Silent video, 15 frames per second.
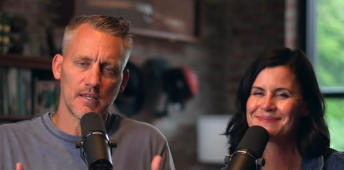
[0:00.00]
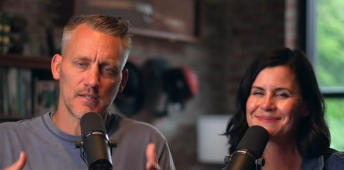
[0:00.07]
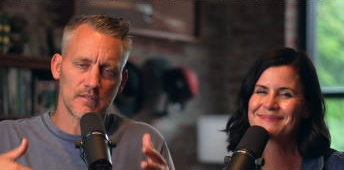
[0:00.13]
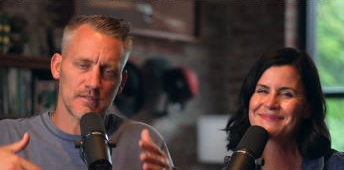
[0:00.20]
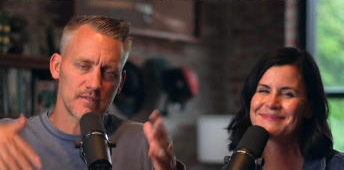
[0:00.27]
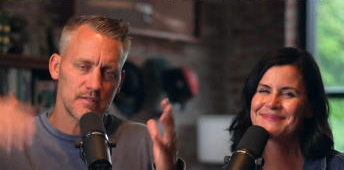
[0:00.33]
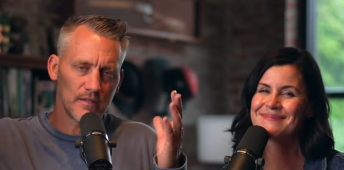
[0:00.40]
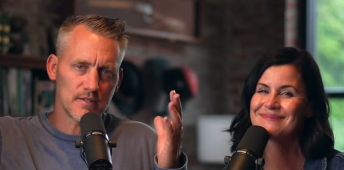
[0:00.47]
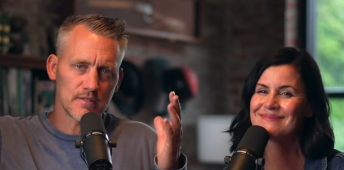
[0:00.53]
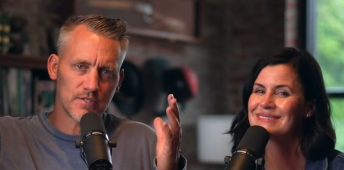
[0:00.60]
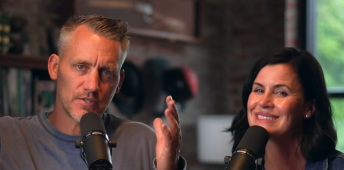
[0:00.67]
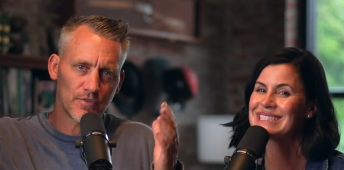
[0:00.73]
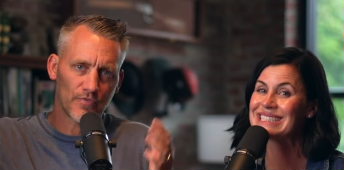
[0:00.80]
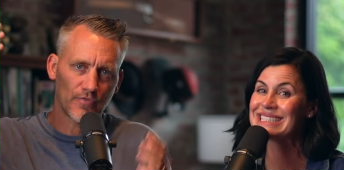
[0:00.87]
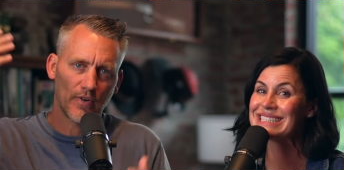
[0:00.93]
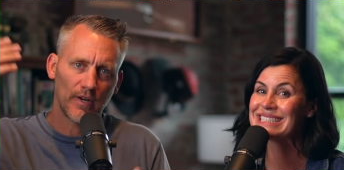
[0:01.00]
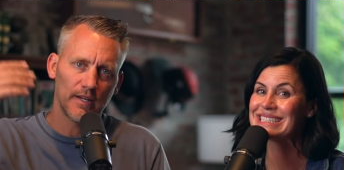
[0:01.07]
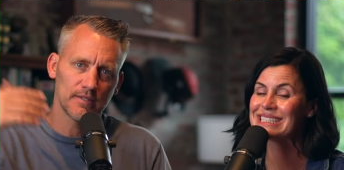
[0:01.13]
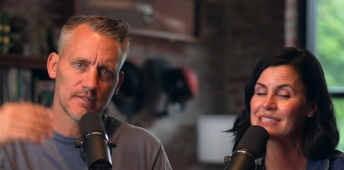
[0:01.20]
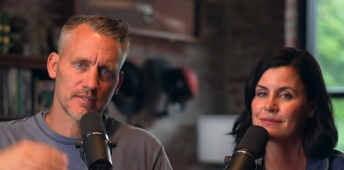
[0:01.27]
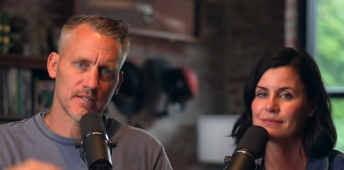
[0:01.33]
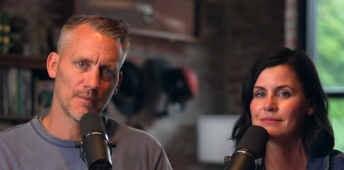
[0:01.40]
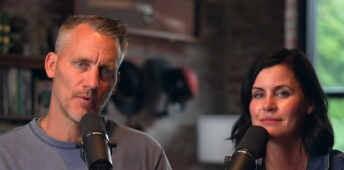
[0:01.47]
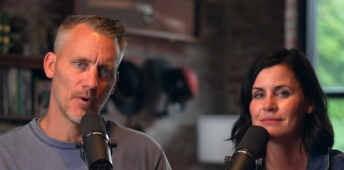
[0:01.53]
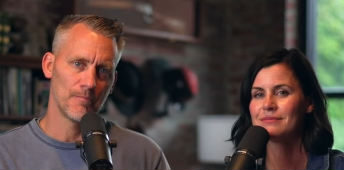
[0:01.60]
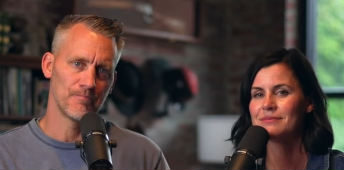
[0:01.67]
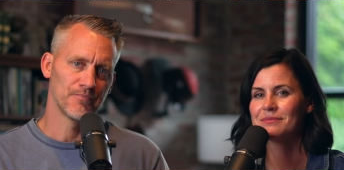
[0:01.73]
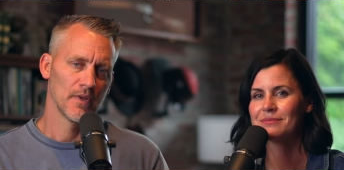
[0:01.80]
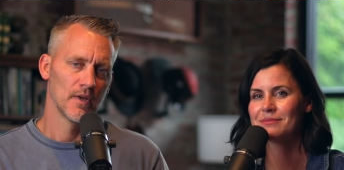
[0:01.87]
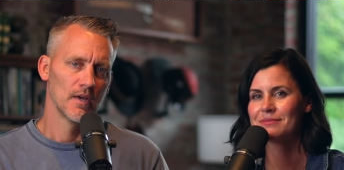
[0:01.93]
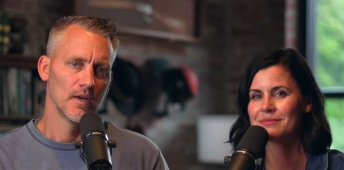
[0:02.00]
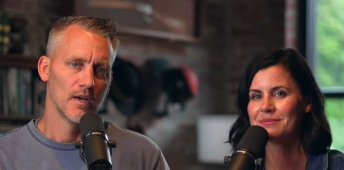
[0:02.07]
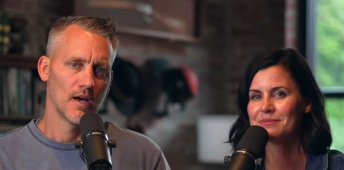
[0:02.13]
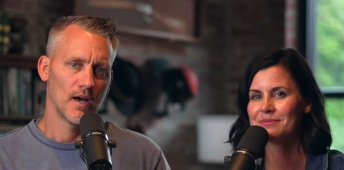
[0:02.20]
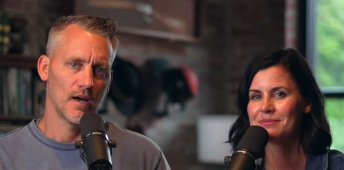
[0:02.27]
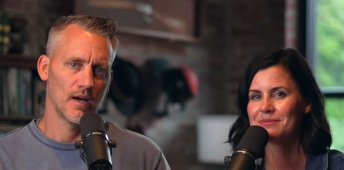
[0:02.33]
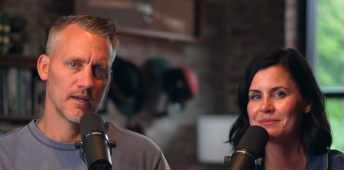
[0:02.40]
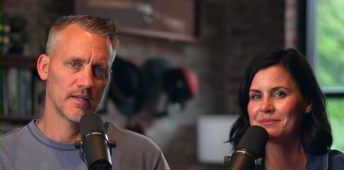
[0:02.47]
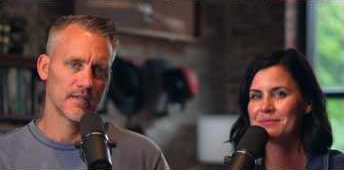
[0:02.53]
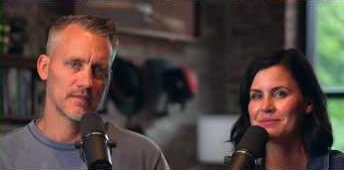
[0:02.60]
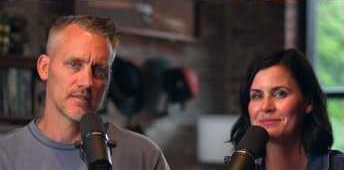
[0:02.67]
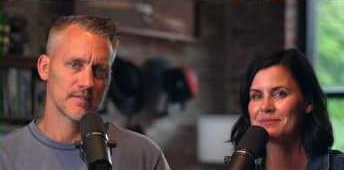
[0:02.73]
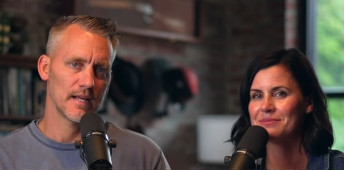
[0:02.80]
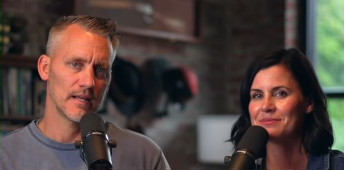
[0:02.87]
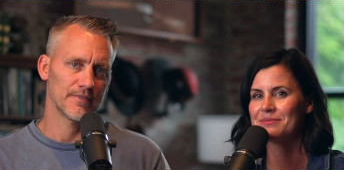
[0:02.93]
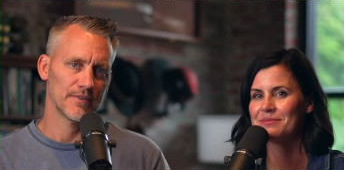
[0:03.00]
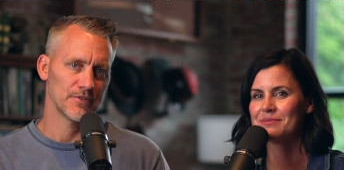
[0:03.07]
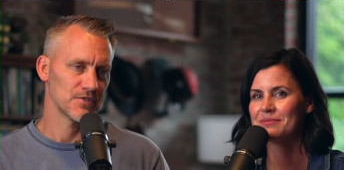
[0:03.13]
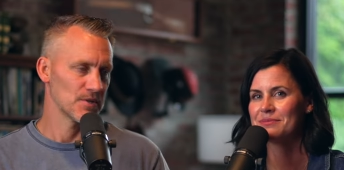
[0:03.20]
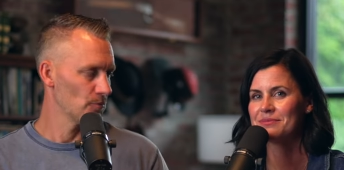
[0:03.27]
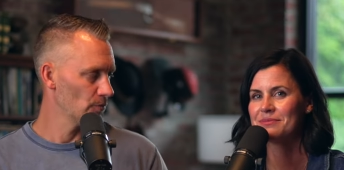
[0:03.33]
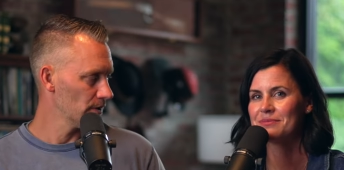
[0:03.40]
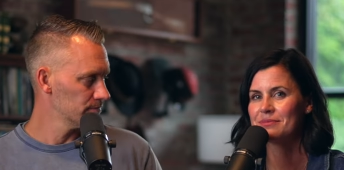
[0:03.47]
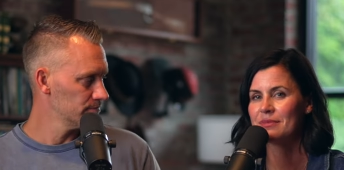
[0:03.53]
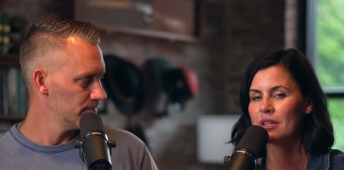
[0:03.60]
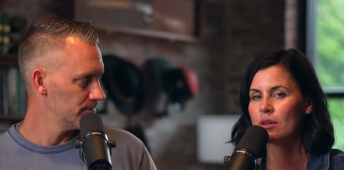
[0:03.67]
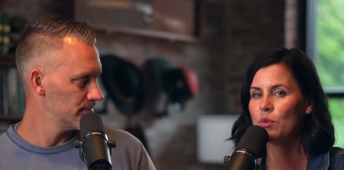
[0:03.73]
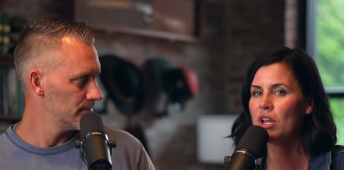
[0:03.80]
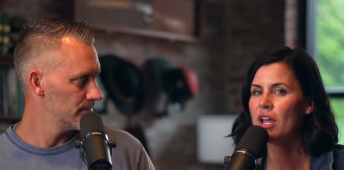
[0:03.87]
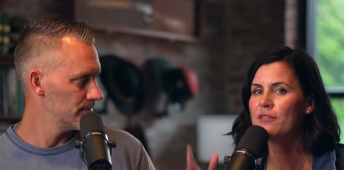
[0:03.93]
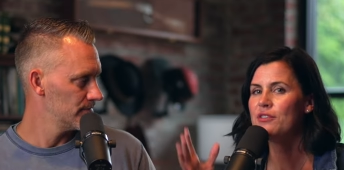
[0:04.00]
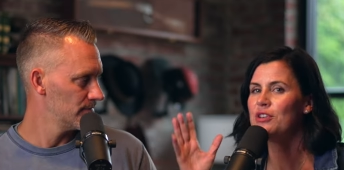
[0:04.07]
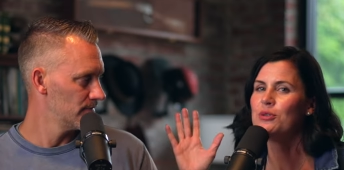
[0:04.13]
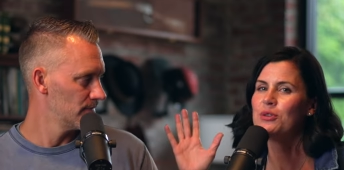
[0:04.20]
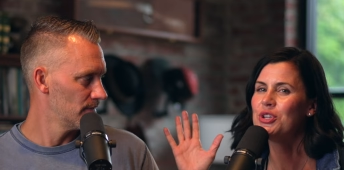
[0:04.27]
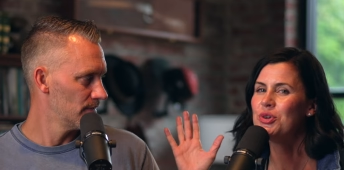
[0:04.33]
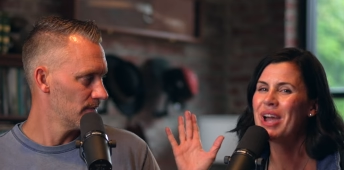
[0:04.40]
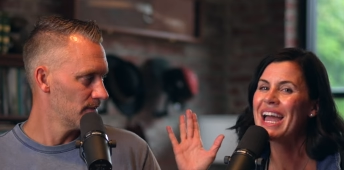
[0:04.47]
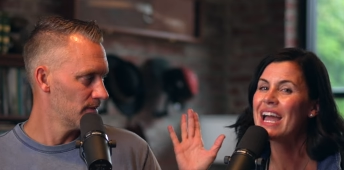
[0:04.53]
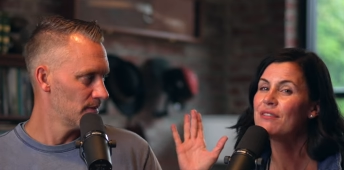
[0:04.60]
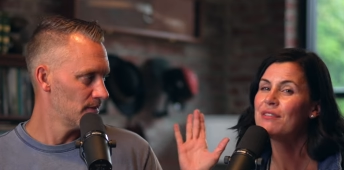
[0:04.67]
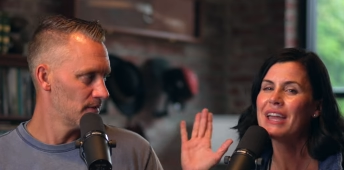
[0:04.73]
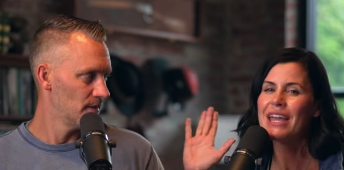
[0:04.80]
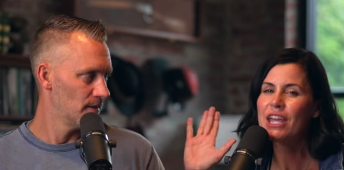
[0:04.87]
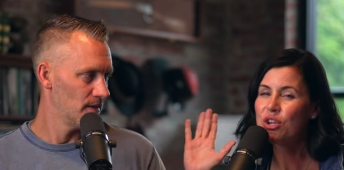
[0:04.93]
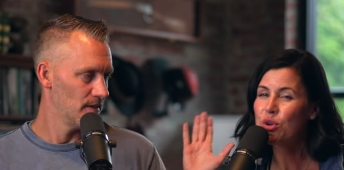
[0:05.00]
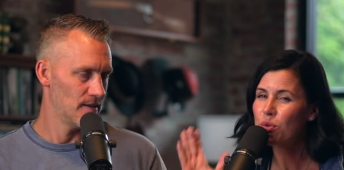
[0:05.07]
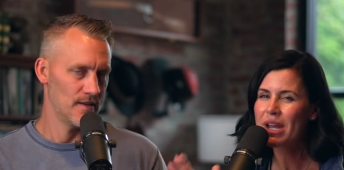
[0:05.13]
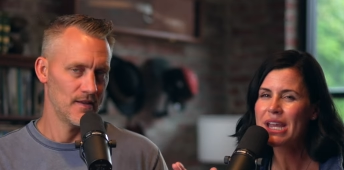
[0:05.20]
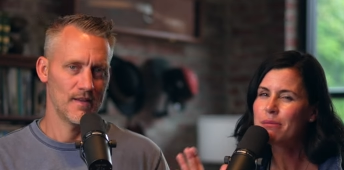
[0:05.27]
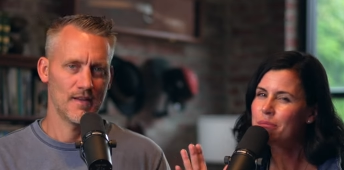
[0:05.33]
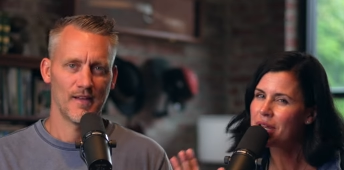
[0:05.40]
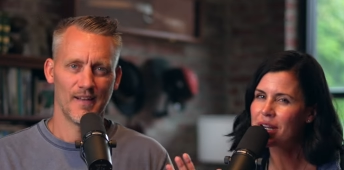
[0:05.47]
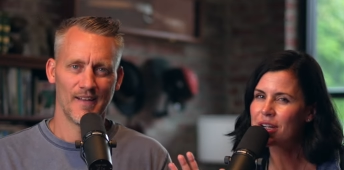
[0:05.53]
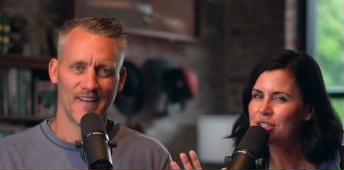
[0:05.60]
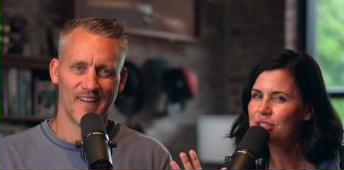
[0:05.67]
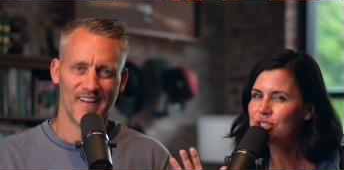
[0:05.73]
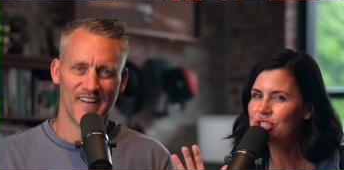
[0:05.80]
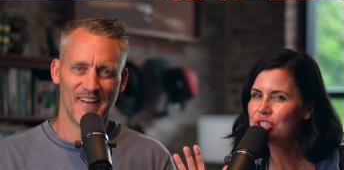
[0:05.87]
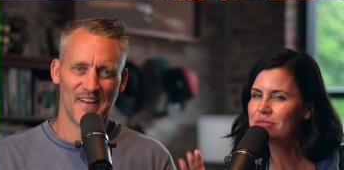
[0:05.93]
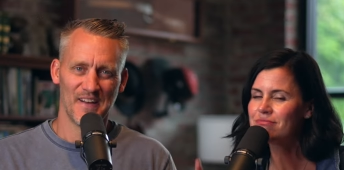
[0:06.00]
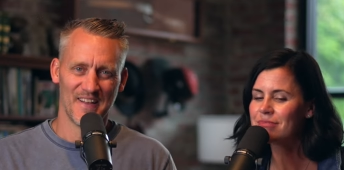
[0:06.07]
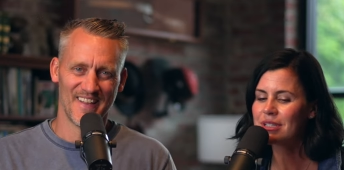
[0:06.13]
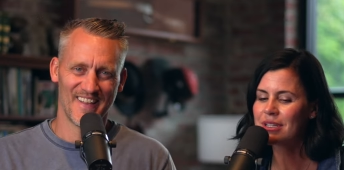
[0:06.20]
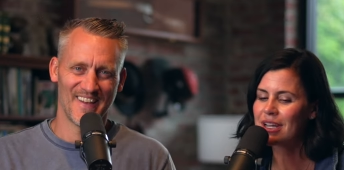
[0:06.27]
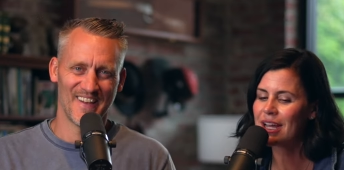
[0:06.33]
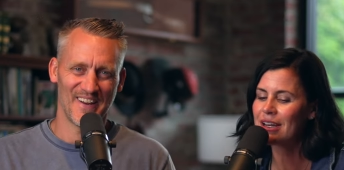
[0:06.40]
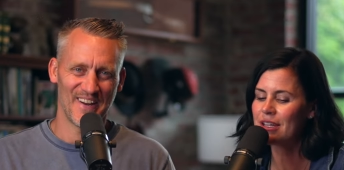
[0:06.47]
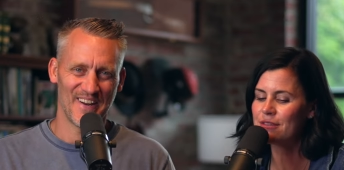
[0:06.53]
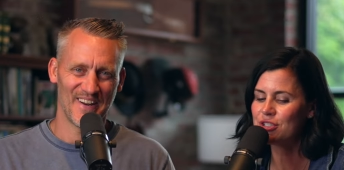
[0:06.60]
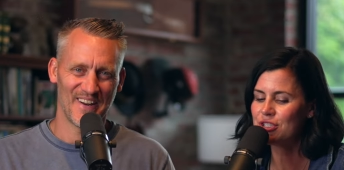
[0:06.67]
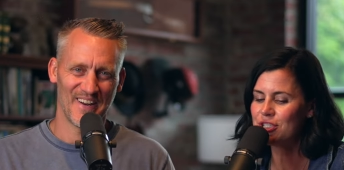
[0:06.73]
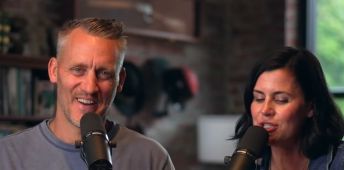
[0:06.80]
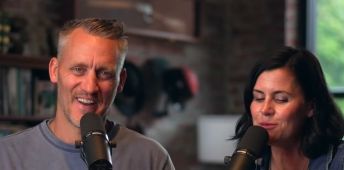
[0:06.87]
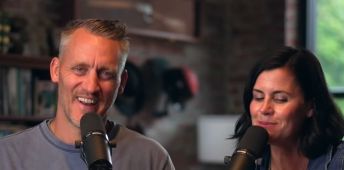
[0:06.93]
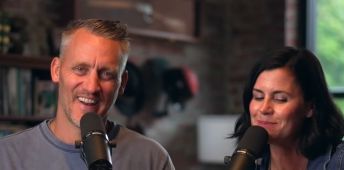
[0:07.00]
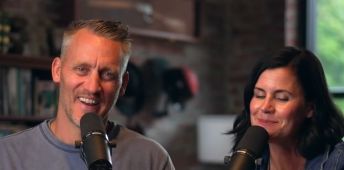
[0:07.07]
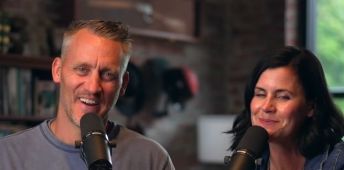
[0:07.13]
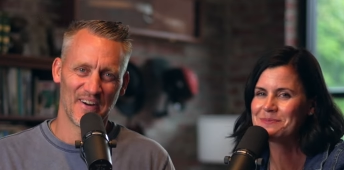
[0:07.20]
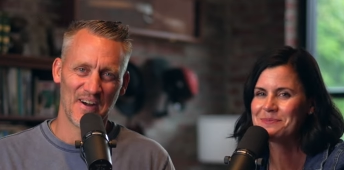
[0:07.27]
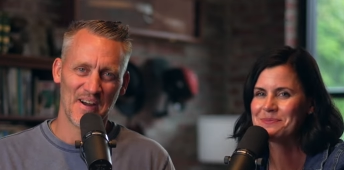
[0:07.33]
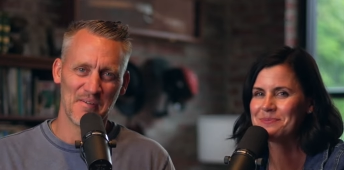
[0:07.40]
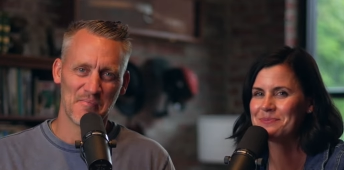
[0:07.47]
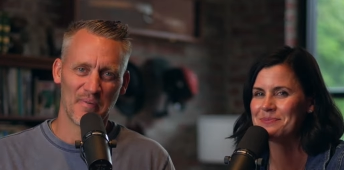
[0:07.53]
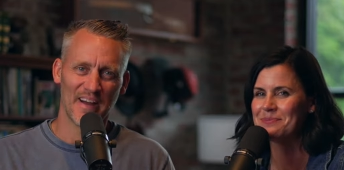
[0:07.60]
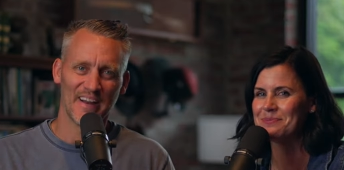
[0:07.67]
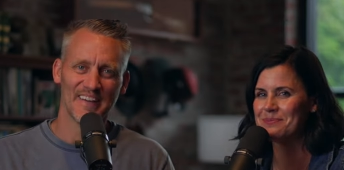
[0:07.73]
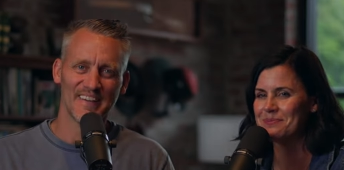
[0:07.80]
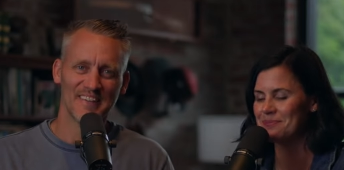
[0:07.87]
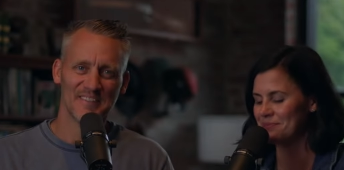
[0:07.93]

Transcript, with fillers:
Speaker 1: it, send it to your friends. Come on, uh, get this out there somewhere.
Speaker 2: We love you. You have a great marriage. God loves you too.
Speaker 1: All right, bye.